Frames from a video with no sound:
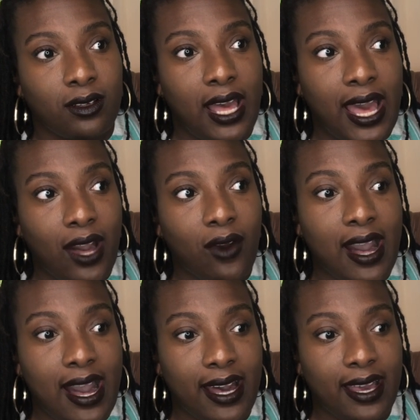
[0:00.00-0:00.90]
how
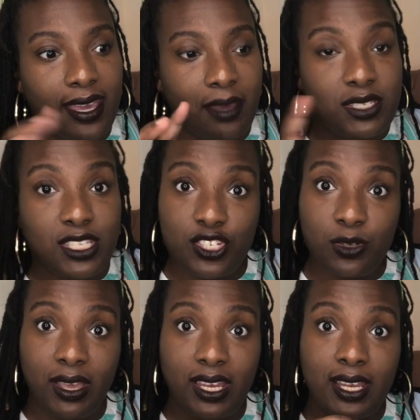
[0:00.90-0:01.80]
I am
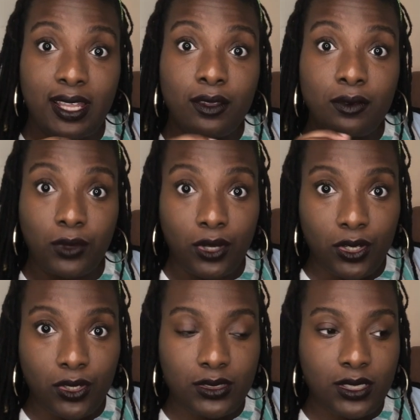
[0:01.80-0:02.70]
situated in the
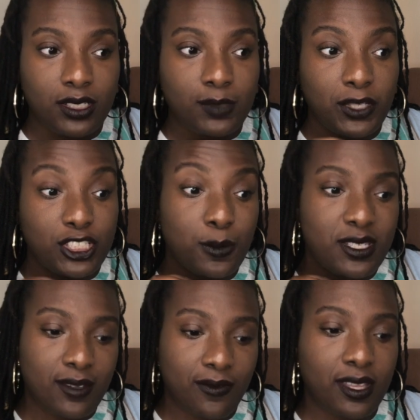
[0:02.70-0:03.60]
world, but
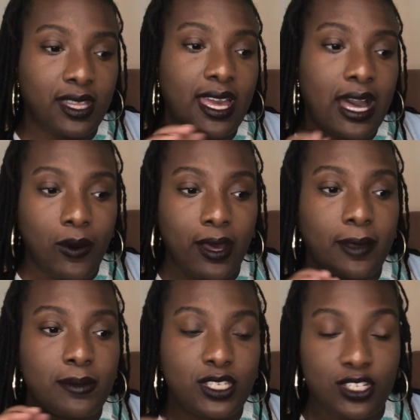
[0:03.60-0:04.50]
specifically how I
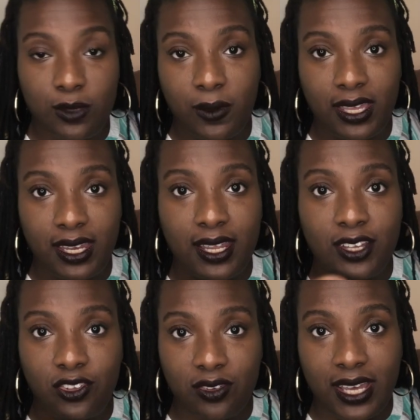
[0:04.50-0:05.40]
am situated in
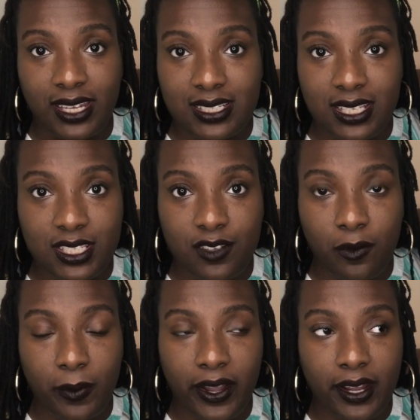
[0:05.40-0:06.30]
the United States of
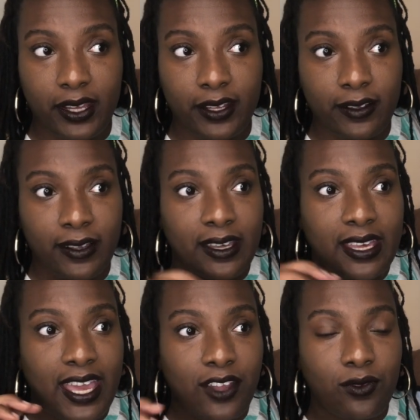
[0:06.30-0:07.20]
America.
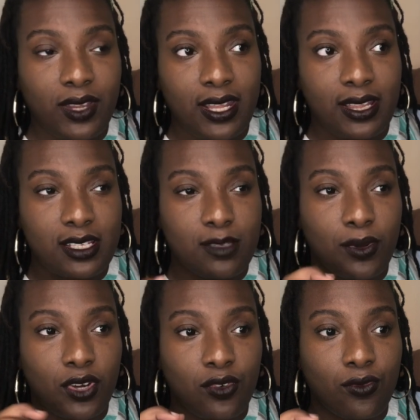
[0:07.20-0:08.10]
And reading this
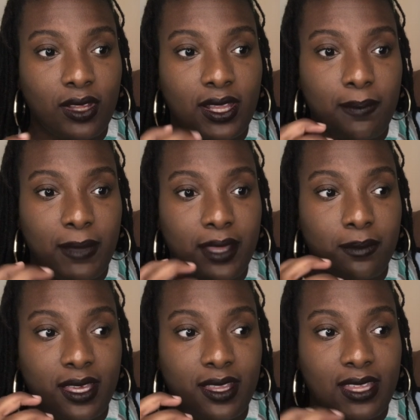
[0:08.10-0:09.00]
book really made
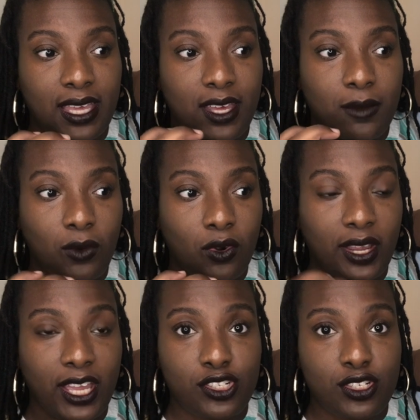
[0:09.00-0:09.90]
me think more
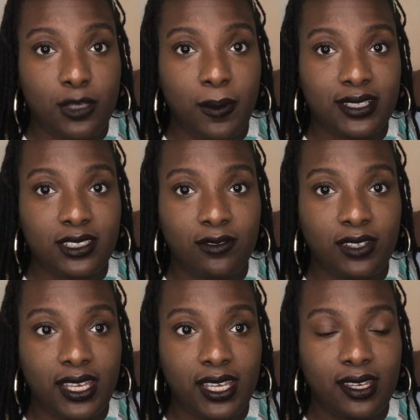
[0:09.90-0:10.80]

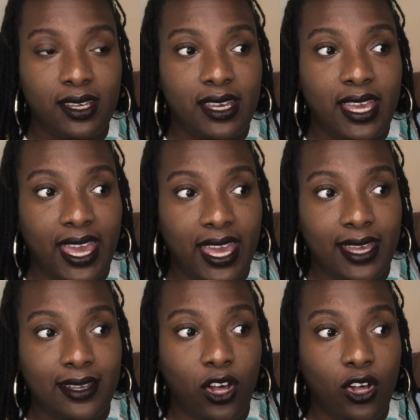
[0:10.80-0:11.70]
introspectively,
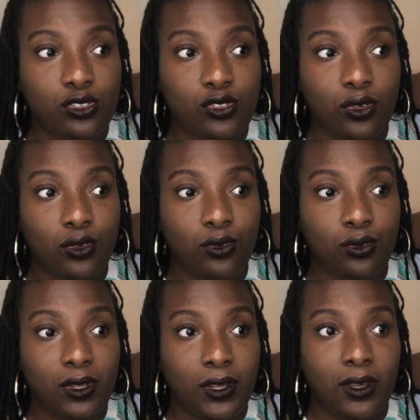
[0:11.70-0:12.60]
and
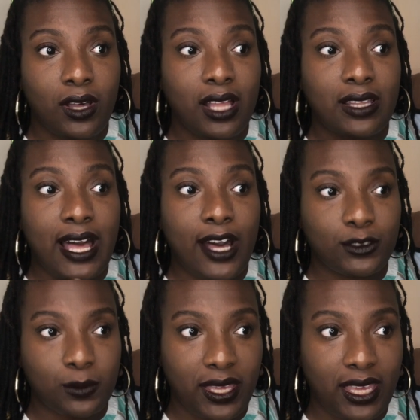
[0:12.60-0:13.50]
also
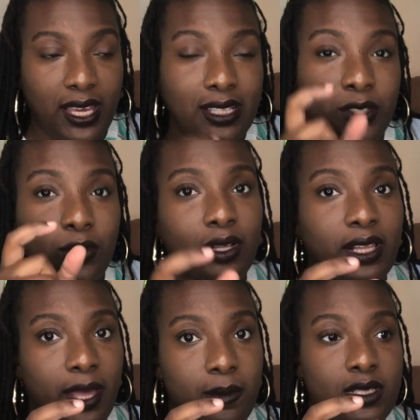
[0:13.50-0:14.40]
allowed me a little
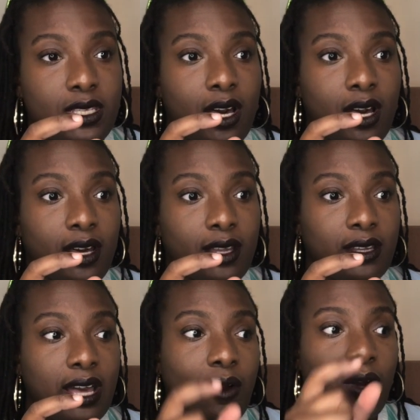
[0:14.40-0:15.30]
glimpse on
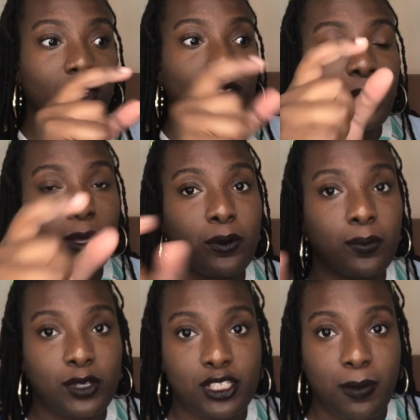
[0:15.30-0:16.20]
how other people's
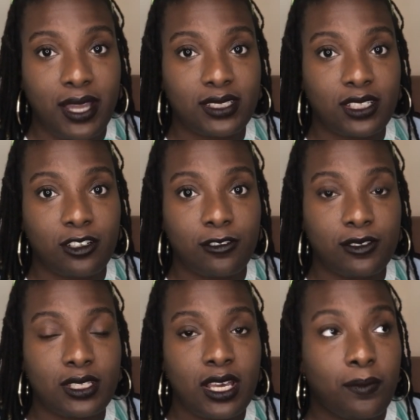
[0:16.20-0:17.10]

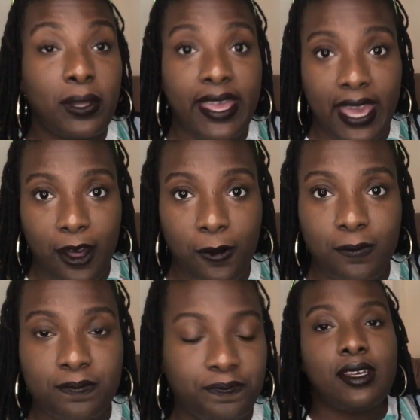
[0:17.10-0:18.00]
perspectives play out.
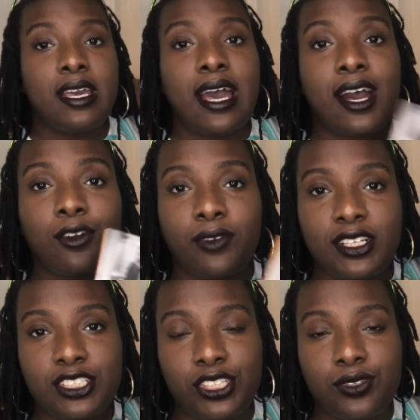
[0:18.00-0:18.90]
I'll
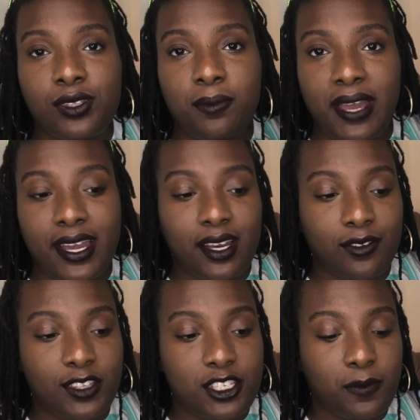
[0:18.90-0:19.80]
read to you the back
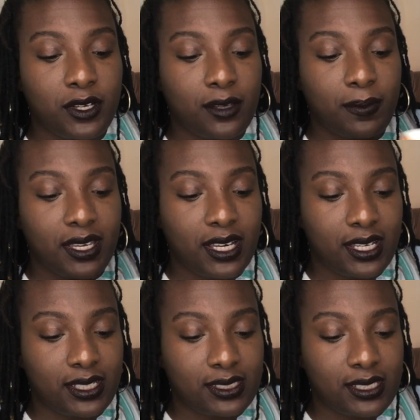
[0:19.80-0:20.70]
of this book
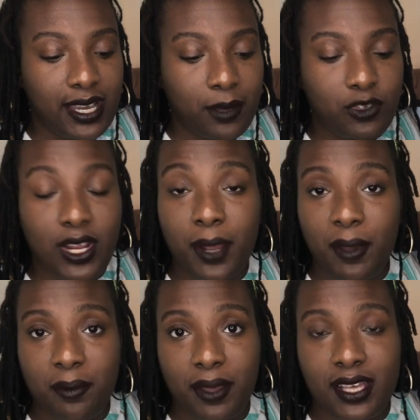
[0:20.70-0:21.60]
because I'm trying
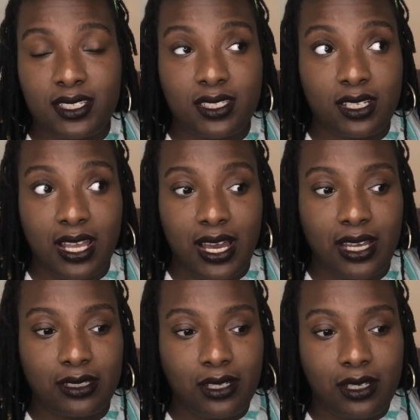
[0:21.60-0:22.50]
my best to not